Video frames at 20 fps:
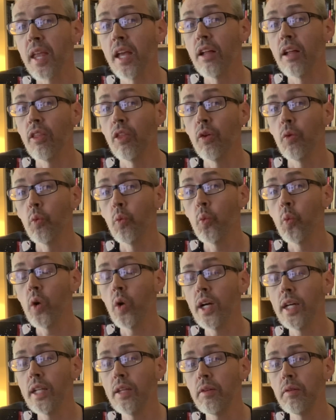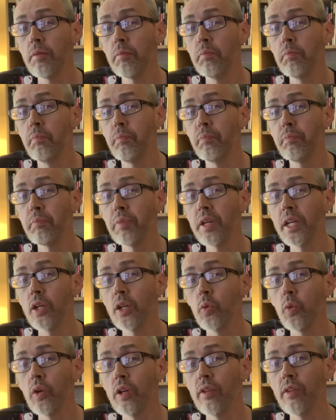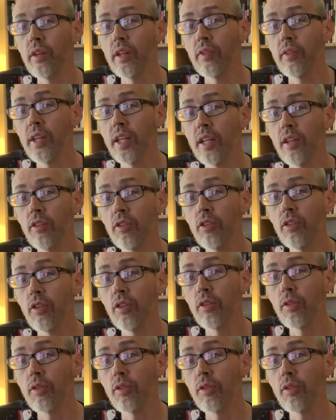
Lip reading: one big one that then